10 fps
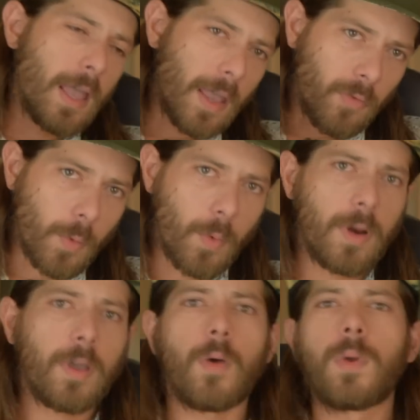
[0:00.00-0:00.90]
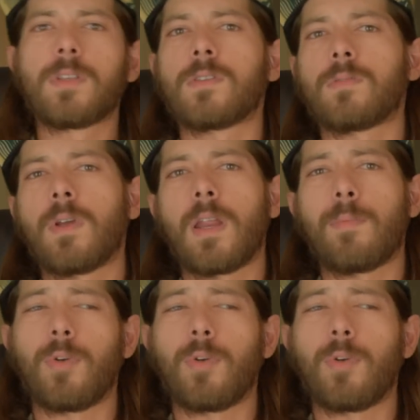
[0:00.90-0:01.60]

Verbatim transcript: If you want to go into 3D